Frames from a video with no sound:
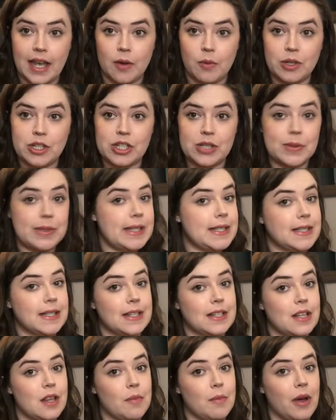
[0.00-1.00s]
which is the
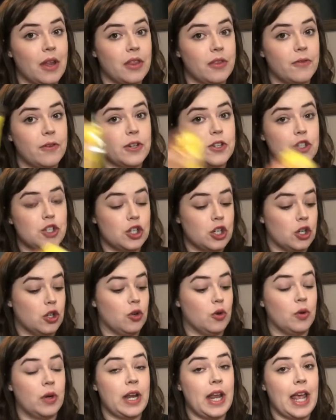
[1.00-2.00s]
scent of the month for
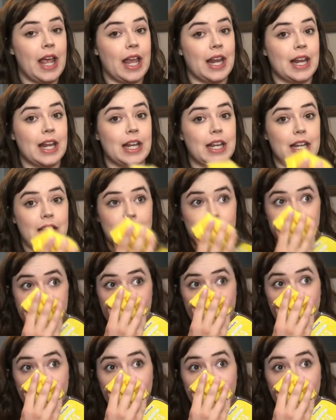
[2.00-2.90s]
June, and it is